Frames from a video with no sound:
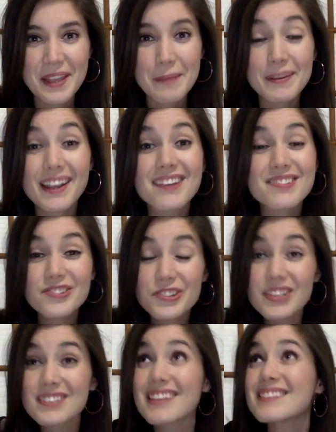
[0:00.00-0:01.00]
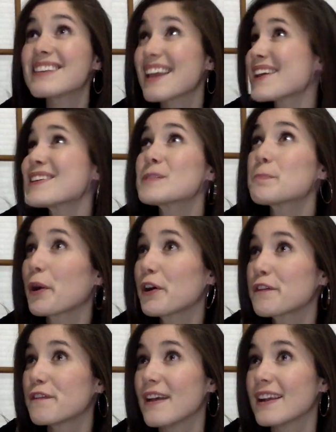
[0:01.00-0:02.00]
Because Jesus is
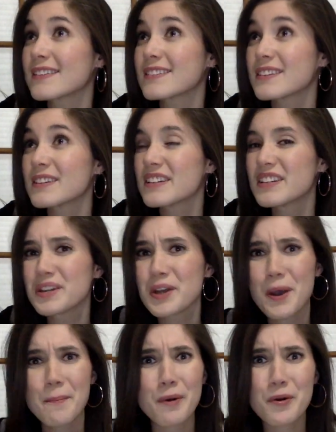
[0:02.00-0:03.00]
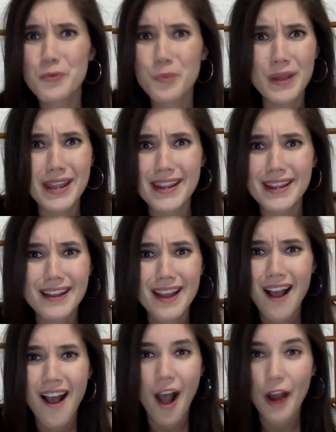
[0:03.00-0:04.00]
perfect, but we
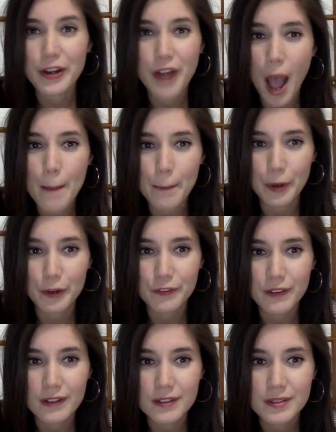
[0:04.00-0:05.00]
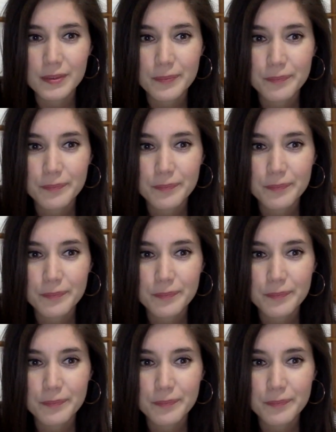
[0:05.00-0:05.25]
are not perfect.